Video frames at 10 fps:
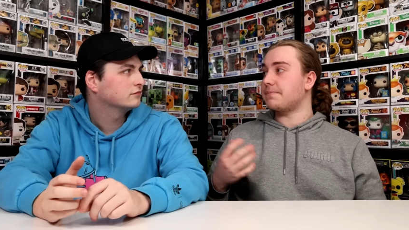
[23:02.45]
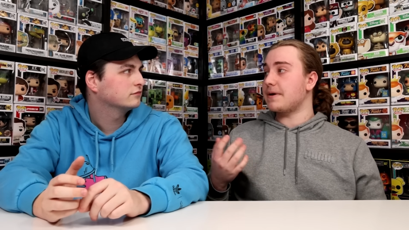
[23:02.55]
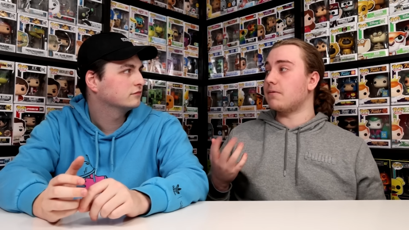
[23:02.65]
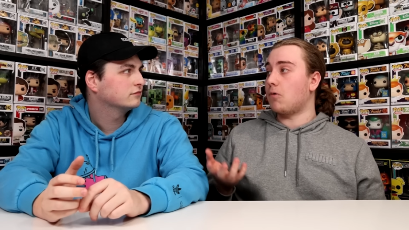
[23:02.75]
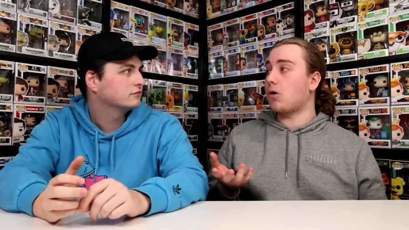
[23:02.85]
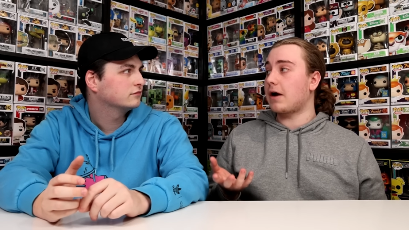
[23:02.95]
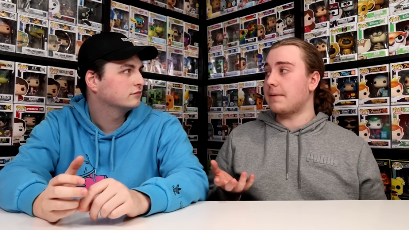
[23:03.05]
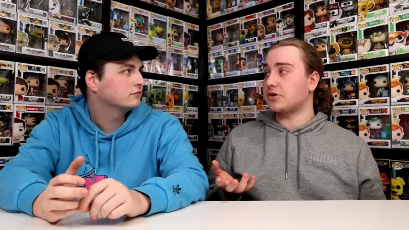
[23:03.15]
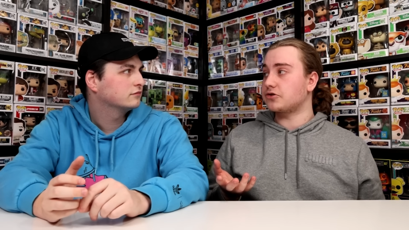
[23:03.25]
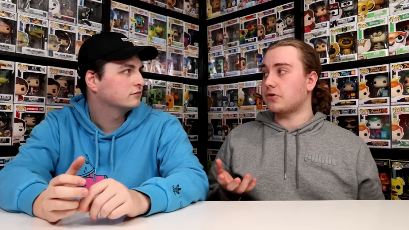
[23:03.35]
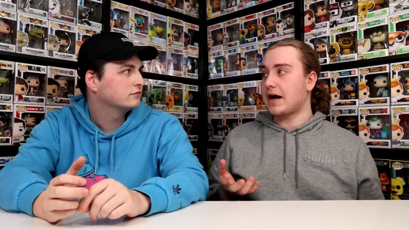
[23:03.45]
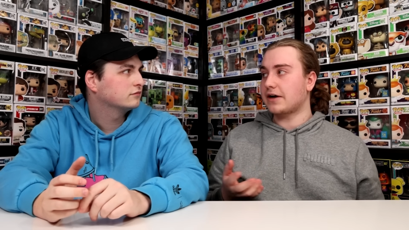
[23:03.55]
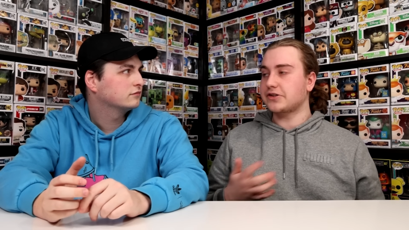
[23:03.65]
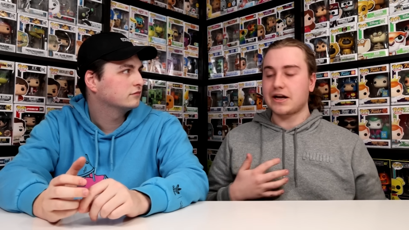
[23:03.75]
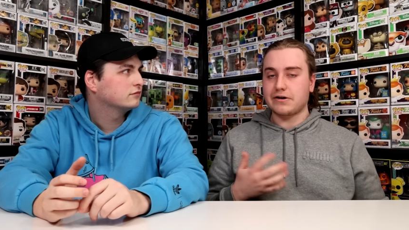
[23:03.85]
Speaker 1: a big Warhammer store.
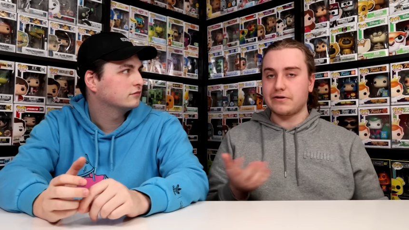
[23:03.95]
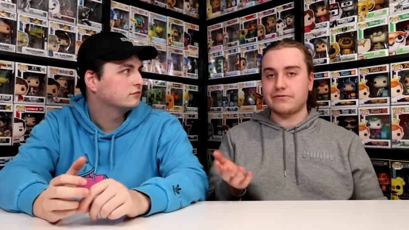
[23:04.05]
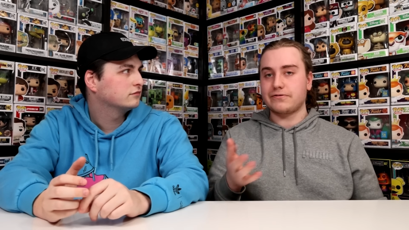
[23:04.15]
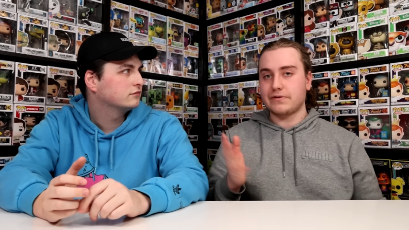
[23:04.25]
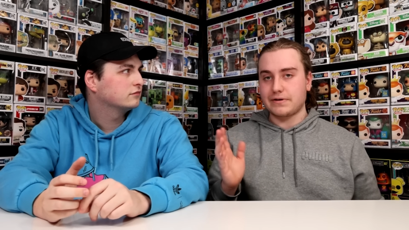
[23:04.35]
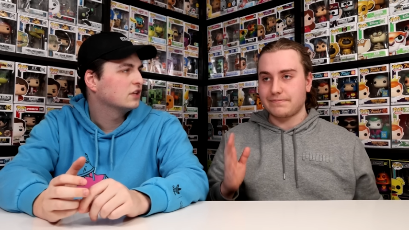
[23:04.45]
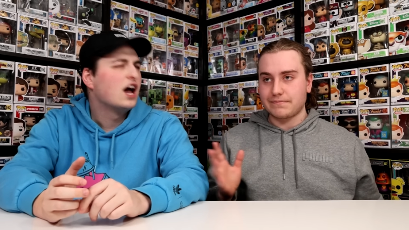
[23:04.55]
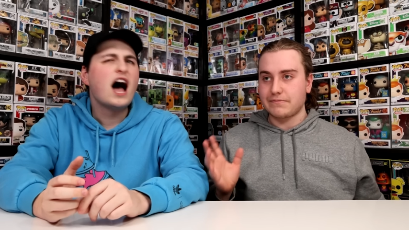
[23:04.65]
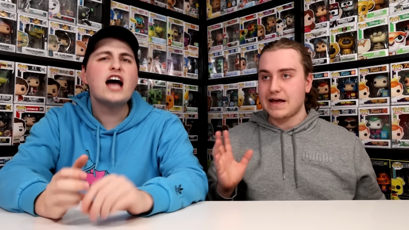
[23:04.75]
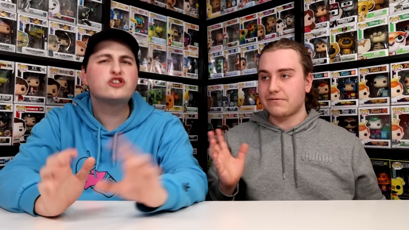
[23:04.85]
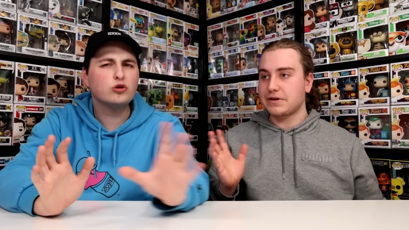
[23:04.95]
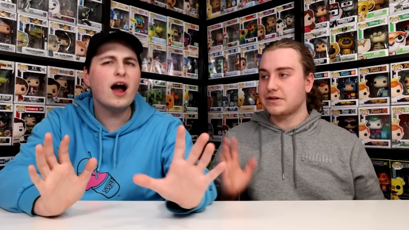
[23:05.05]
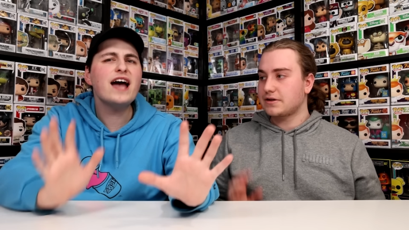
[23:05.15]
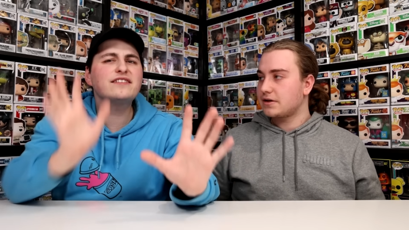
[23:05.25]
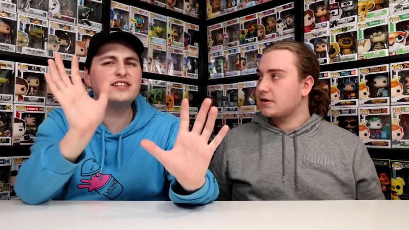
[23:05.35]
Actually, I don't know if I
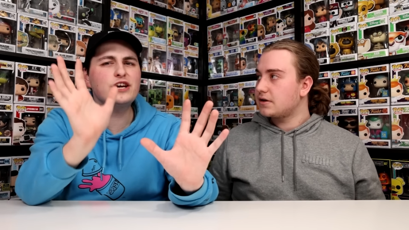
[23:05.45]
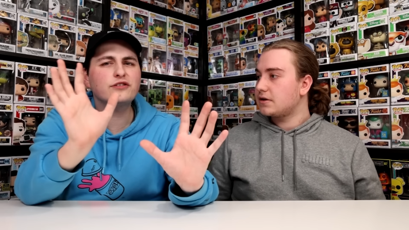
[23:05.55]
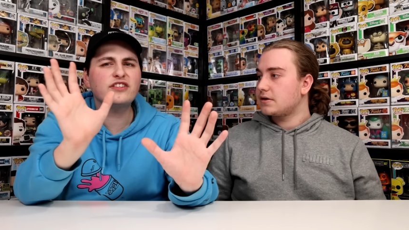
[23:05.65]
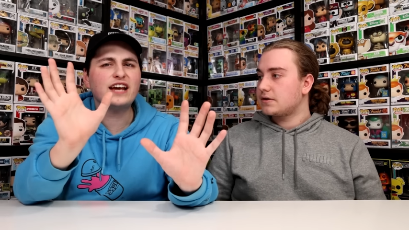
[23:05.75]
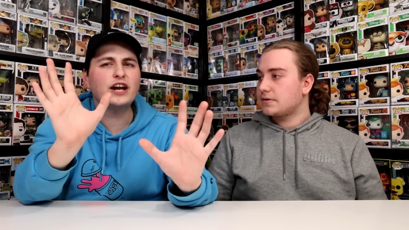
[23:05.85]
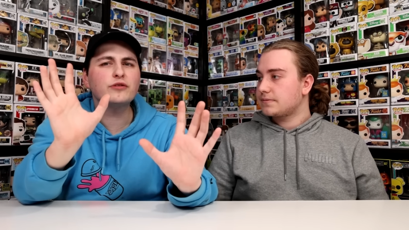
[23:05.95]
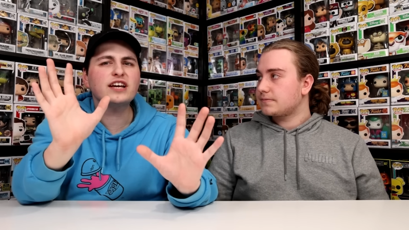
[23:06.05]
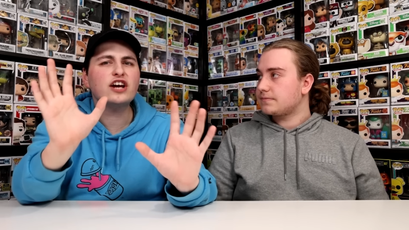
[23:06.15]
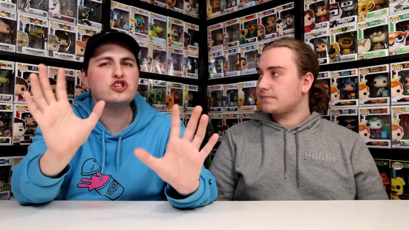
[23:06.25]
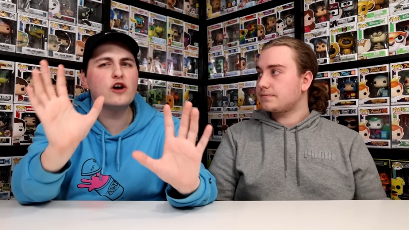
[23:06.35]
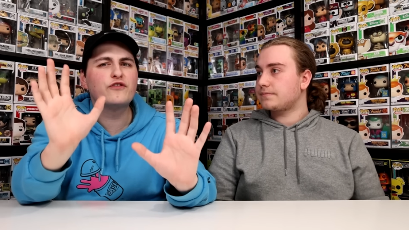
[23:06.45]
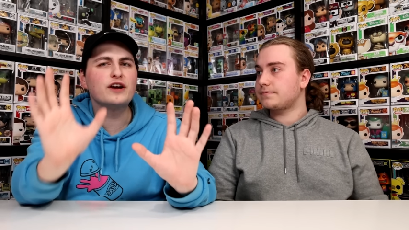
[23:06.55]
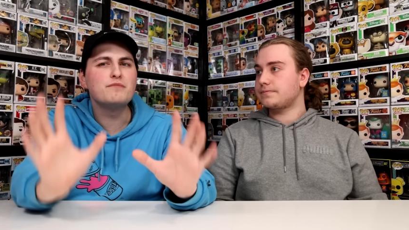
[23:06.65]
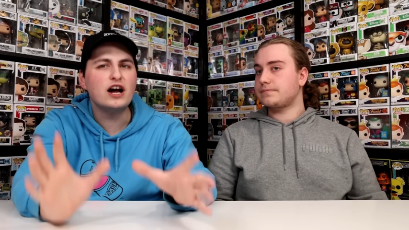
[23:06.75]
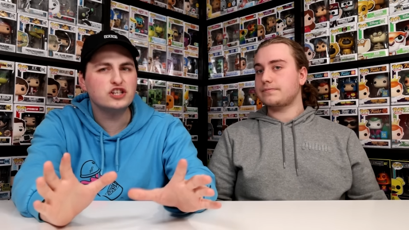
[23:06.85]
try.
Speaker 2: See, here's the thing. I don't think I showed
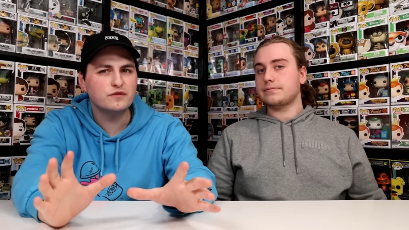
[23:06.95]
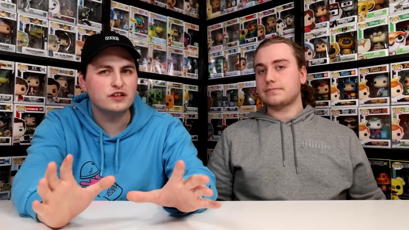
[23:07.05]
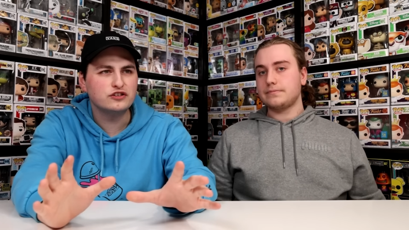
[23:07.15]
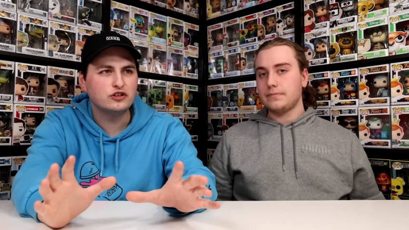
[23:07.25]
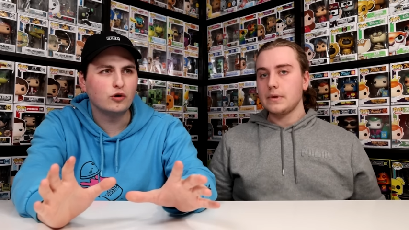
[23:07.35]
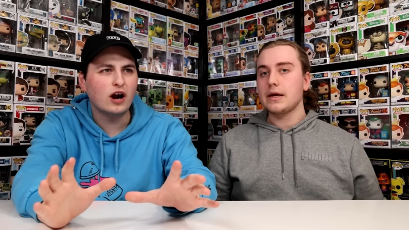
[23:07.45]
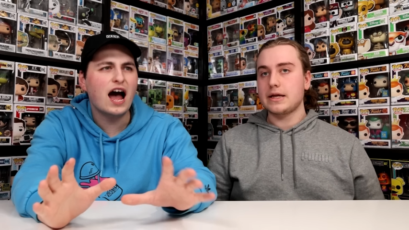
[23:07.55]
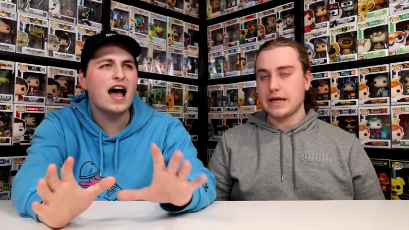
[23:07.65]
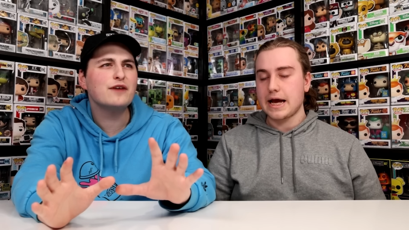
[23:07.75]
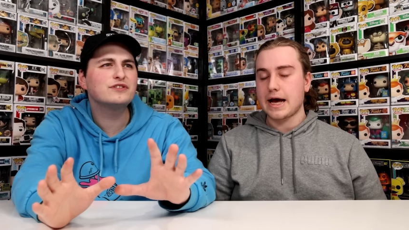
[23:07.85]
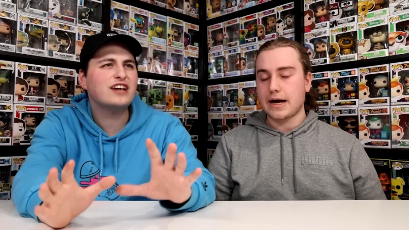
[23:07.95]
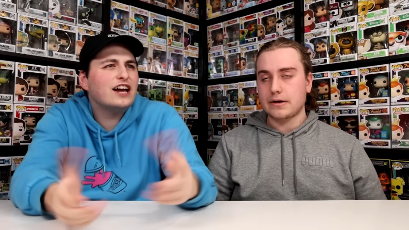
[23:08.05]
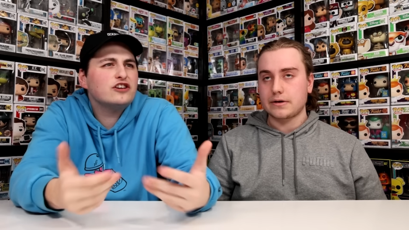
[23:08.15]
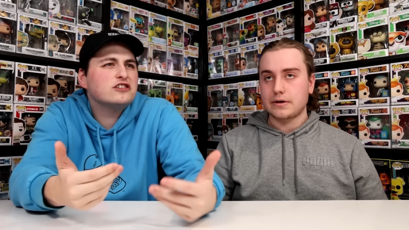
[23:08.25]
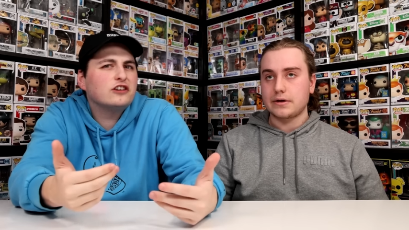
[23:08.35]
very much of the store. I yeah. was
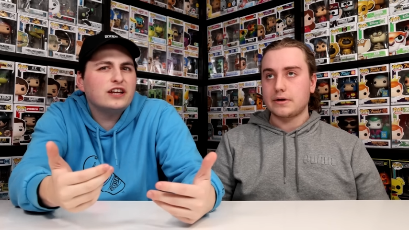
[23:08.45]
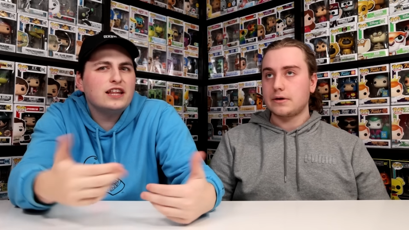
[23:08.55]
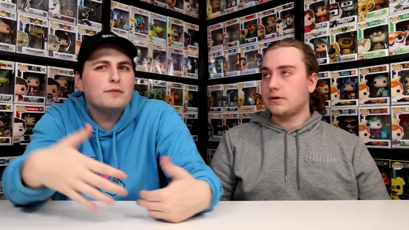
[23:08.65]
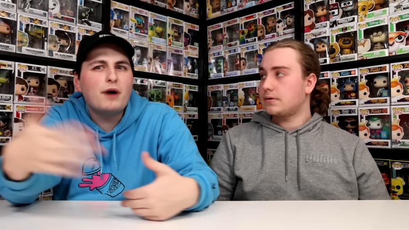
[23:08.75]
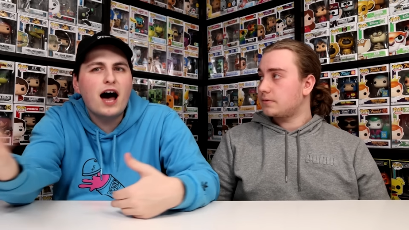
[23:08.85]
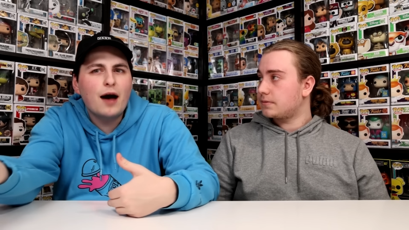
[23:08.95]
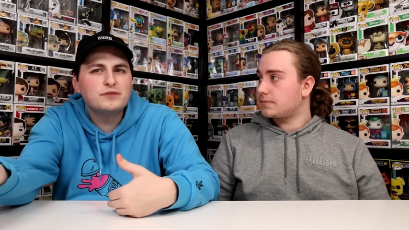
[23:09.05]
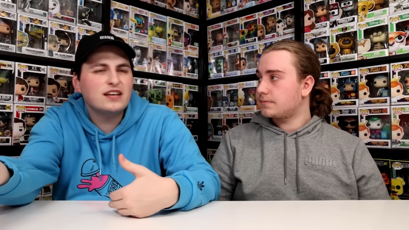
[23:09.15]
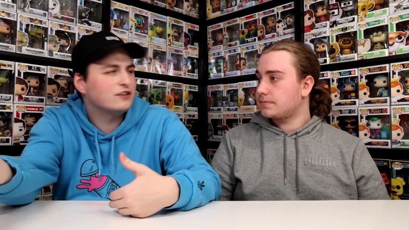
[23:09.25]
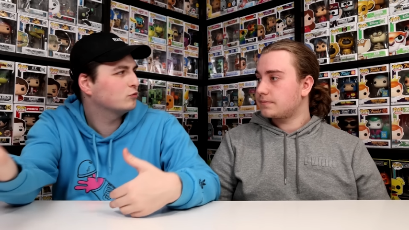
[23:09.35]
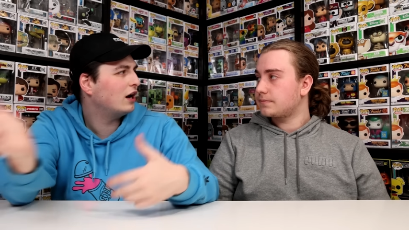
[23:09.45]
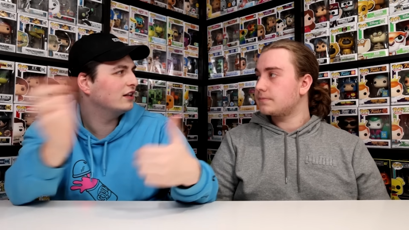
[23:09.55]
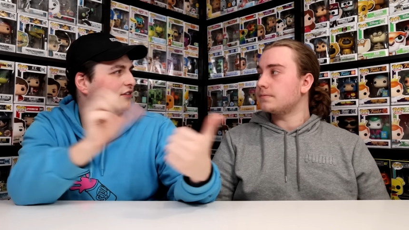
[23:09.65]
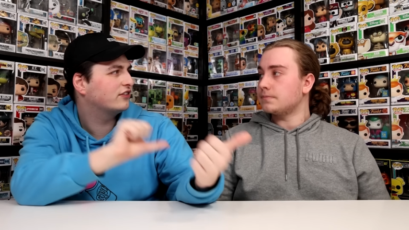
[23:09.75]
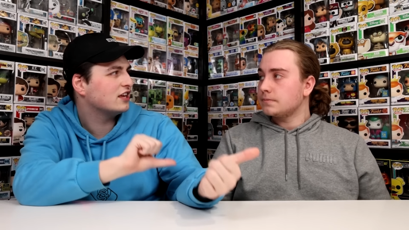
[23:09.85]
kind of just looking in the pops as
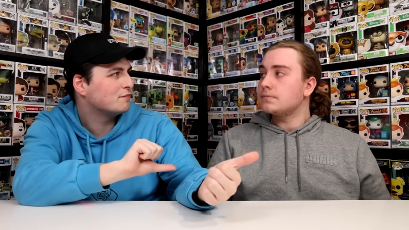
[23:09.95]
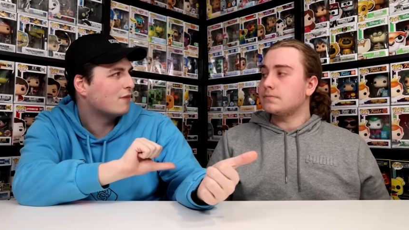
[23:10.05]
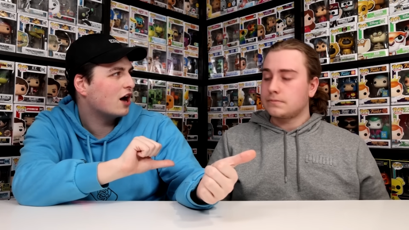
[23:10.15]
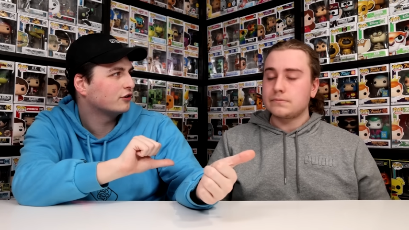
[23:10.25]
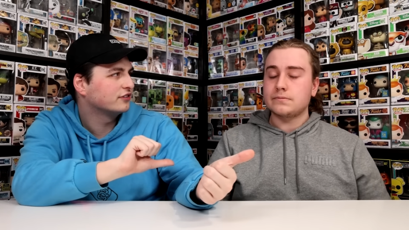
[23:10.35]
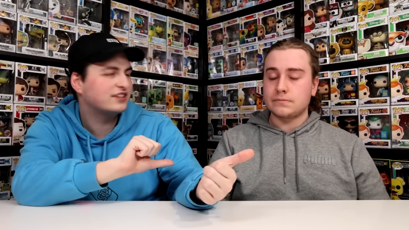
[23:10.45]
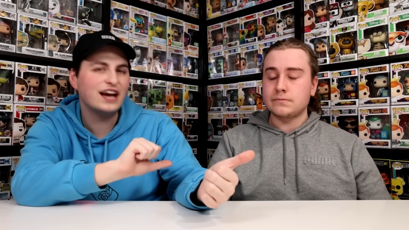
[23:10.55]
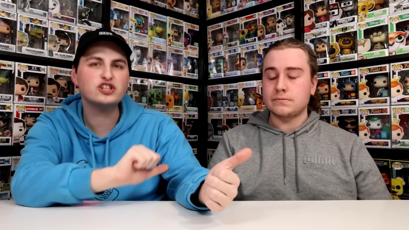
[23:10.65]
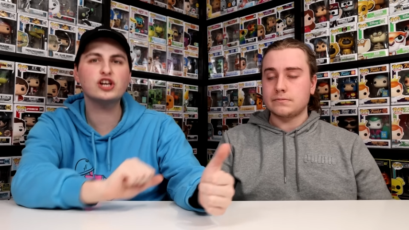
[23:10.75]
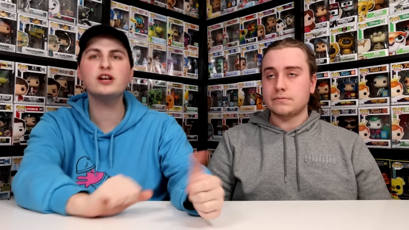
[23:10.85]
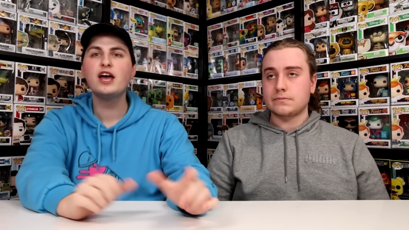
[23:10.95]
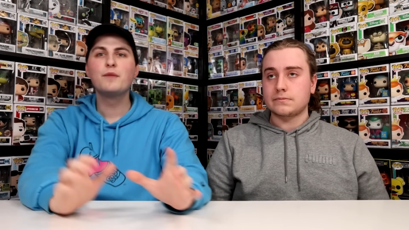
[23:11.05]
well as the model mm. section, mm.